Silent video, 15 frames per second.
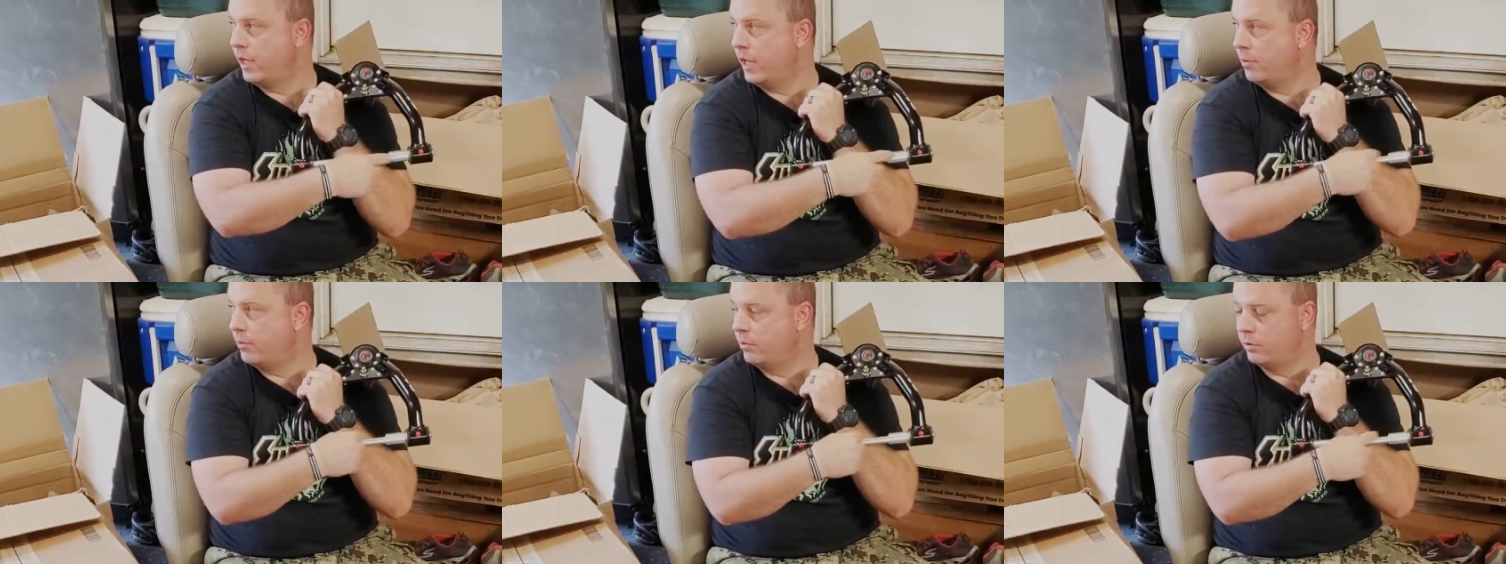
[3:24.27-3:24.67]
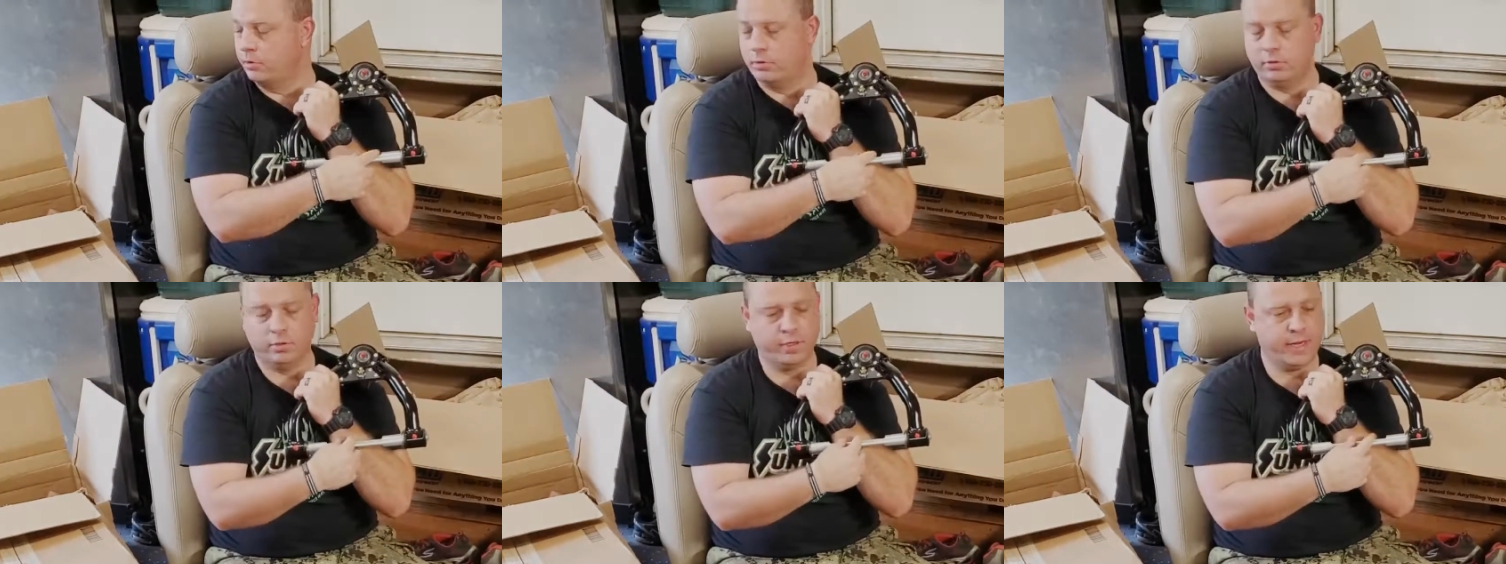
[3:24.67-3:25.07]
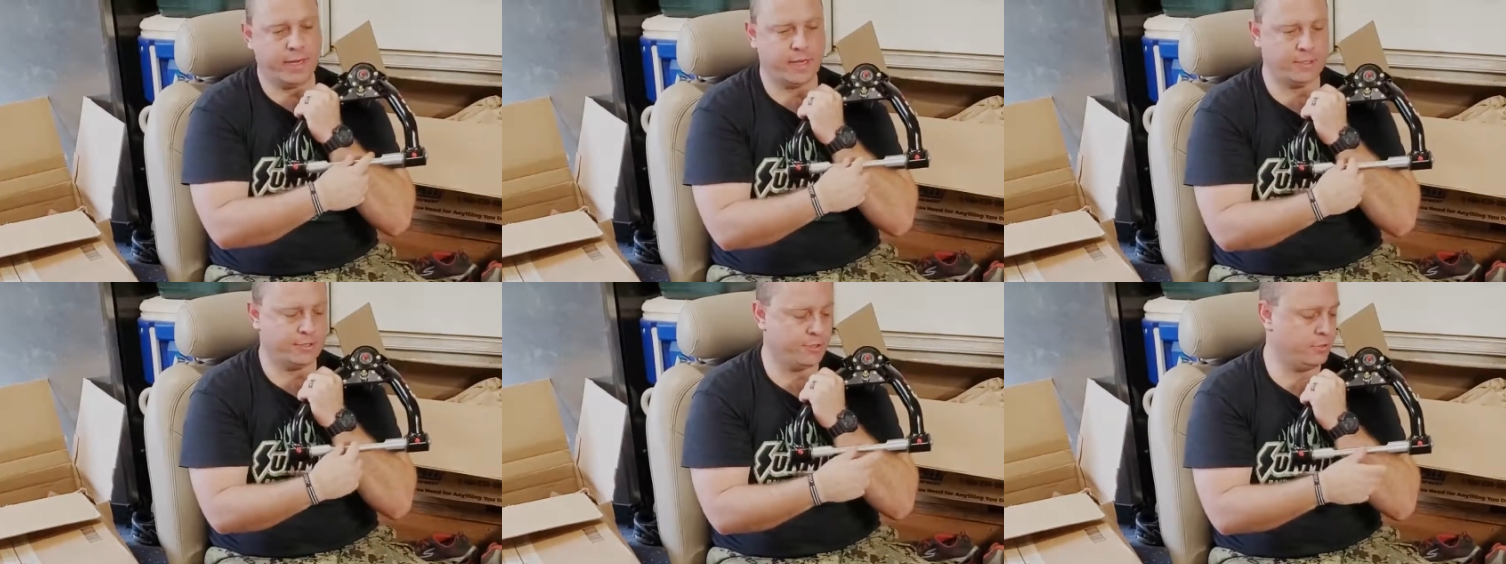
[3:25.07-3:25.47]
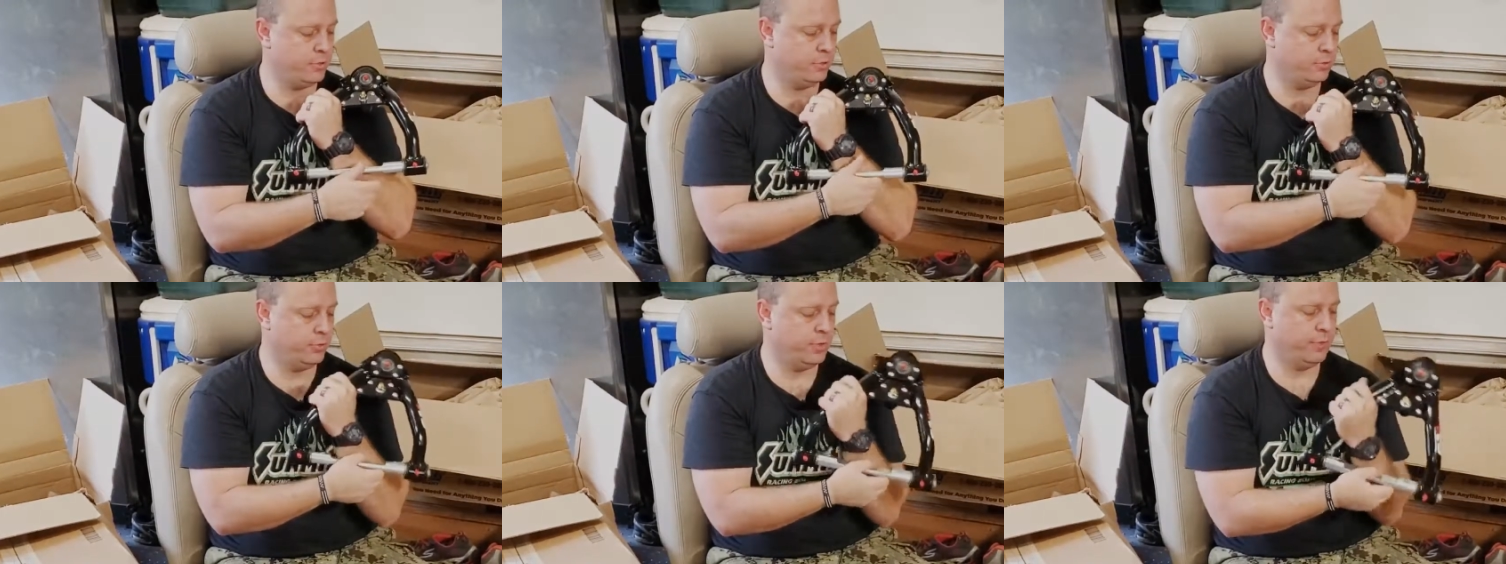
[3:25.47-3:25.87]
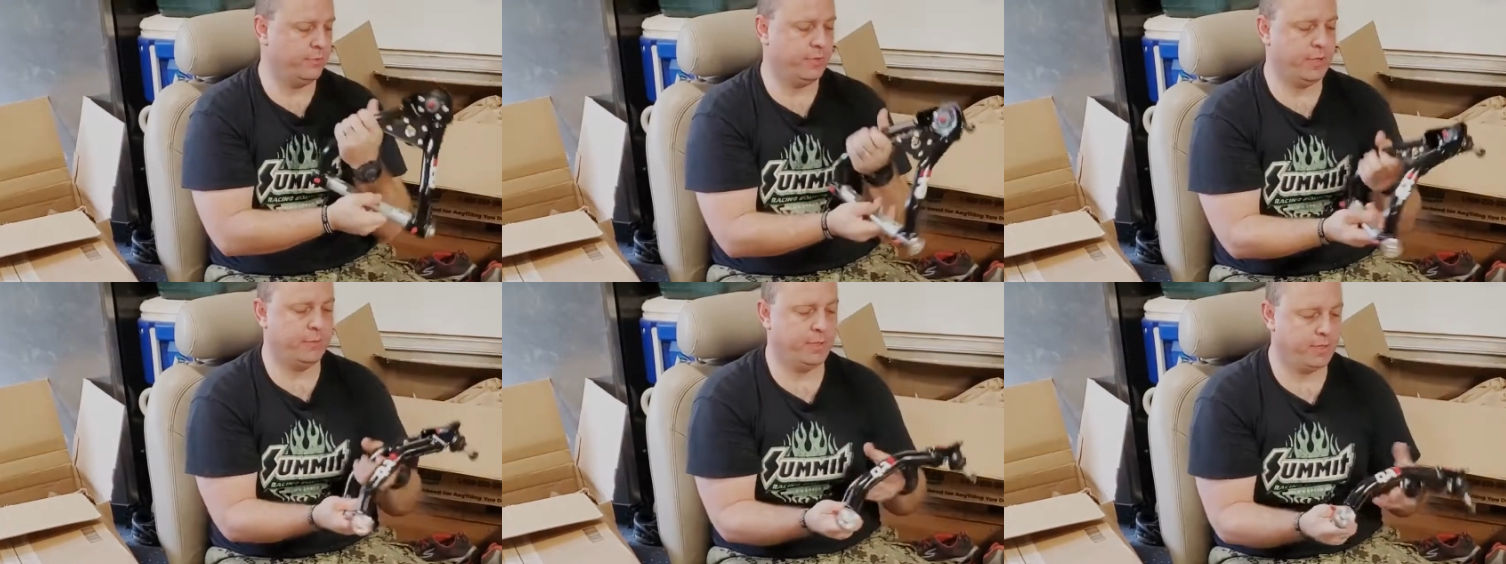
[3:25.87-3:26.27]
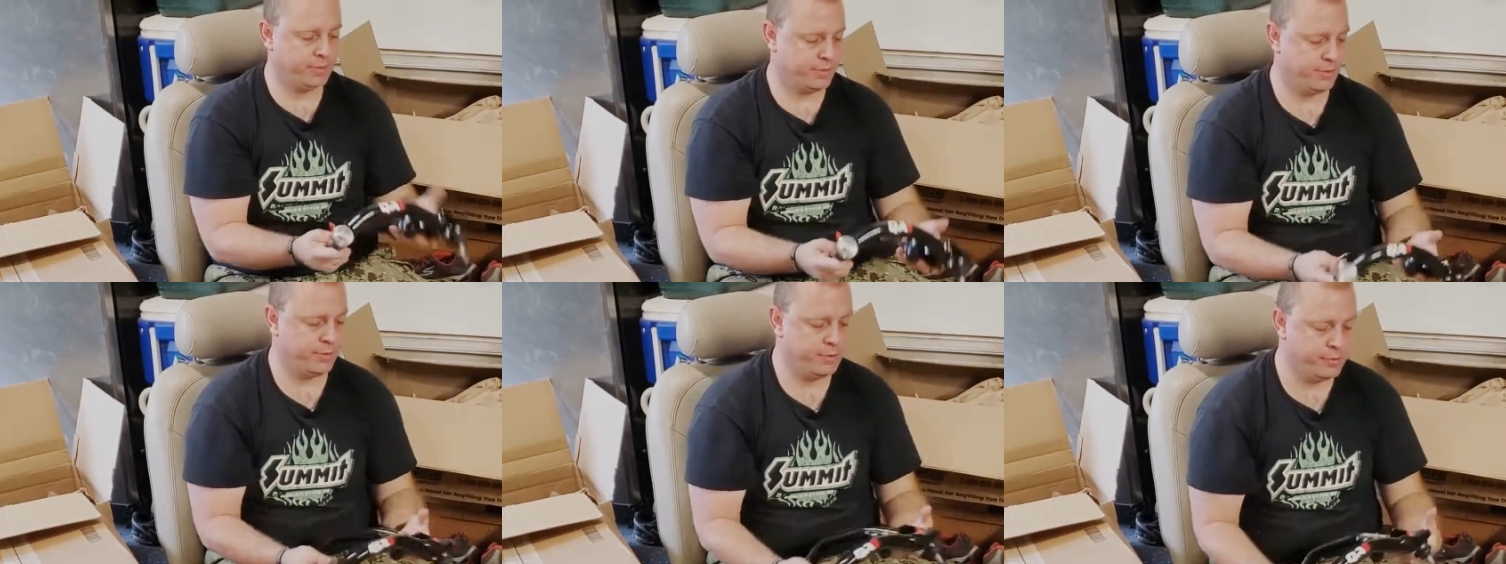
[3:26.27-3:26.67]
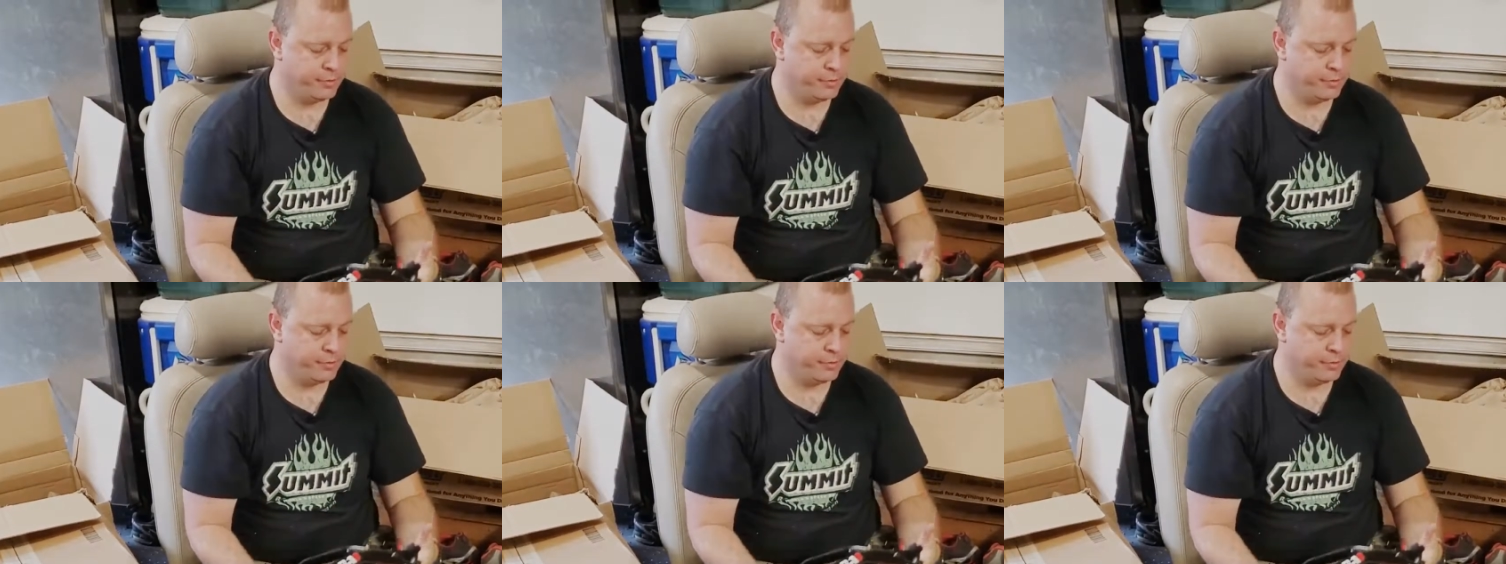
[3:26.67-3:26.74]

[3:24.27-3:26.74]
camber or caster, whatever that means.